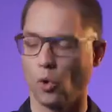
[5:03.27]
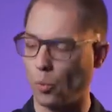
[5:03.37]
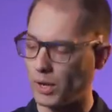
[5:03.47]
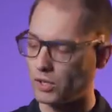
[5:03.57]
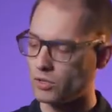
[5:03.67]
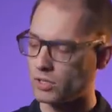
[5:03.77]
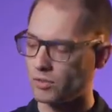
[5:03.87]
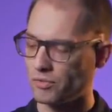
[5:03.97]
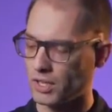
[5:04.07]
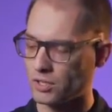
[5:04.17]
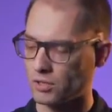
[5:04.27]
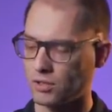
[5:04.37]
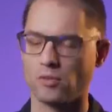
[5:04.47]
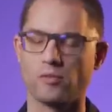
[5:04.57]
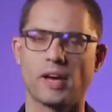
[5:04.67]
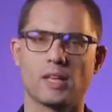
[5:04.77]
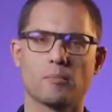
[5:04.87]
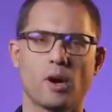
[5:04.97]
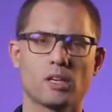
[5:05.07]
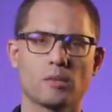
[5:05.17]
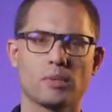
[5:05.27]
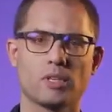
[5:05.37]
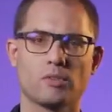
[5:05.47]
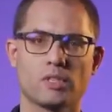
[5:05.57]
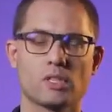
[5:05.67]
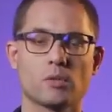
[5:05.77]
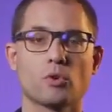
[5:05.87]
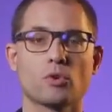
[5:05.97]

When using the fixture via the Martin P3 system